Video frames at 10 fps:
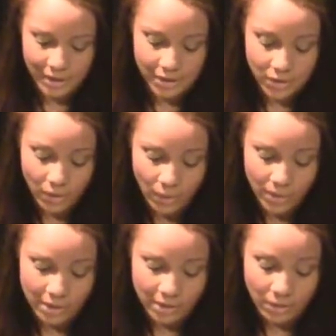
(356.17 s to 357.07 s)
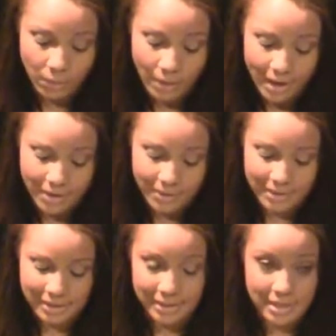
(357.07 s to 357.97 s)
Let's go in a little while,
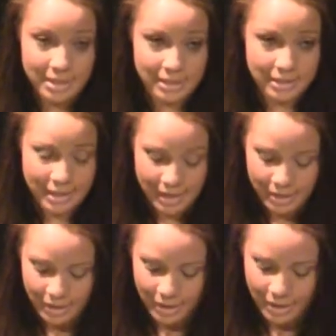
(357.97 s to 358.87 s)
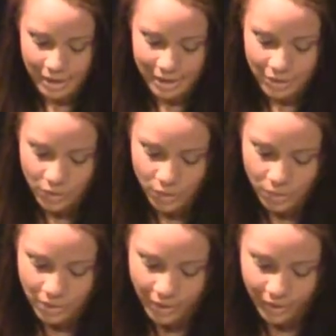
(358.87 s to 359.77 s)
sissy, he said. It's
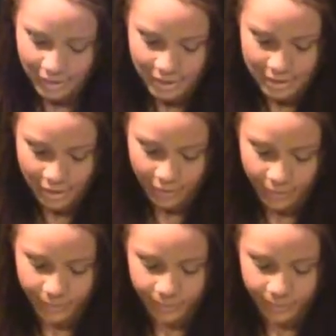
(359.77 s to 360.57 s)
too dark in here.